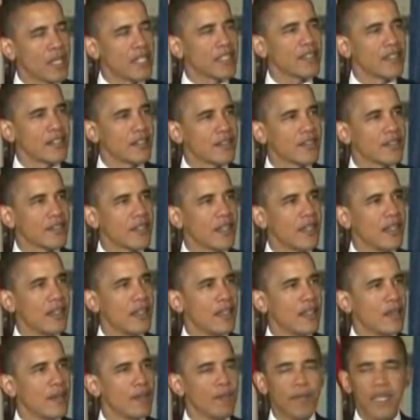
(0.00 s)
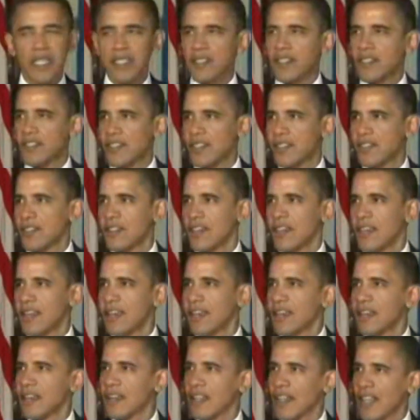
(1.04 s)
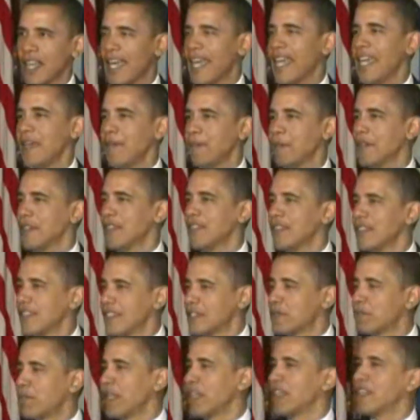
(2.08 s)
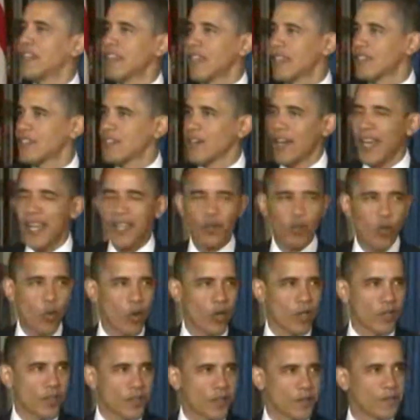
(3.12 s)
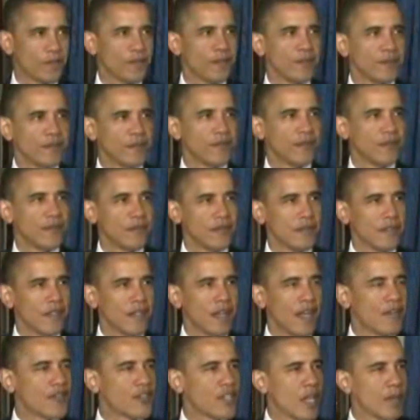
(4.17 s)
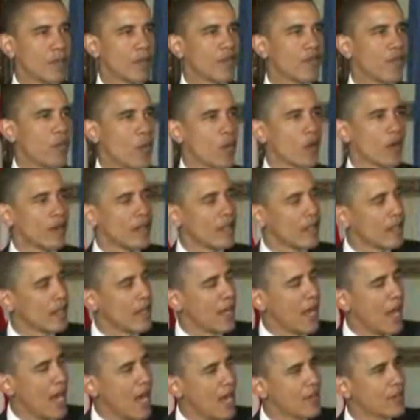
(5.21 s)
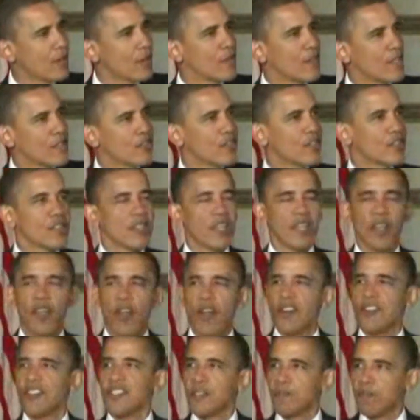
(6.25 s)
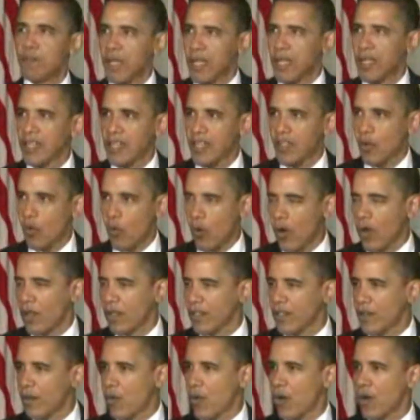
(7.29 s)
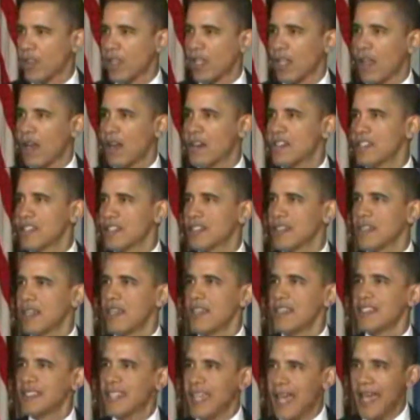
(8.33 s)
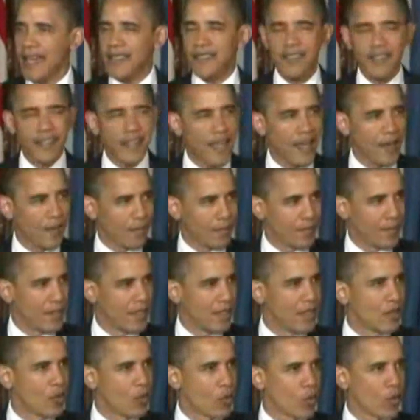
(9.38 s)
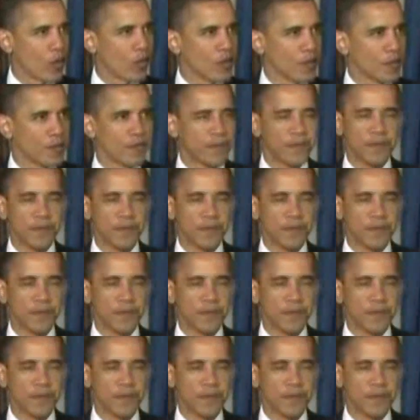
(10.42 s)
business, businesses claim this building as their headquarters. And I've said before, either this is the largest building in the world or the largest tax scam in the world.